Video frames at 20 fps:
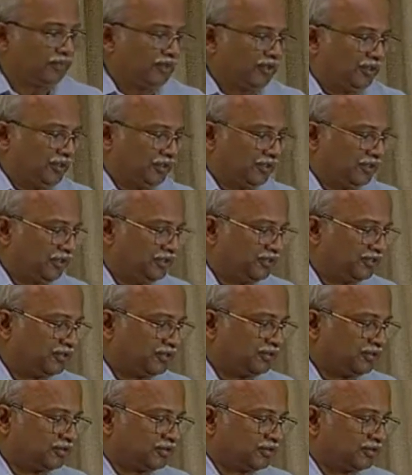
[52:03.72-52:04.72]

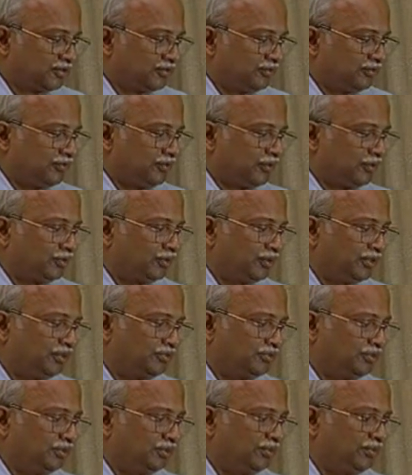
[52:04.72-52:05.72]
reasons for which
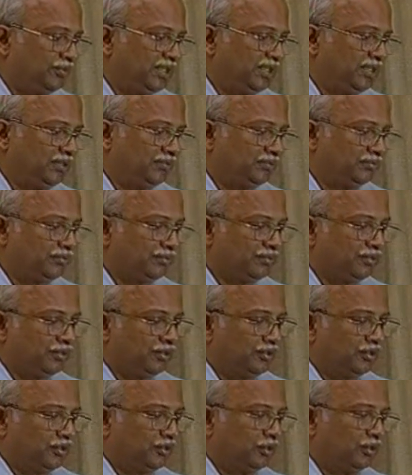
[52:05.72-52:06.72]
we believe
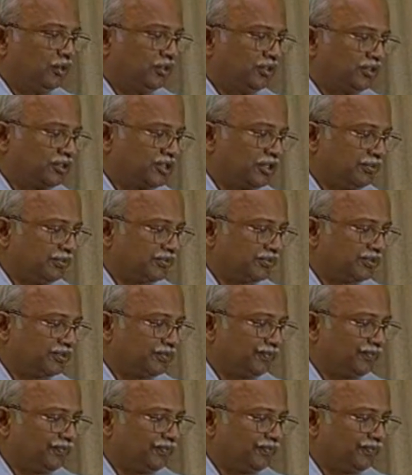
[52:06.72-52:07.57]
old ships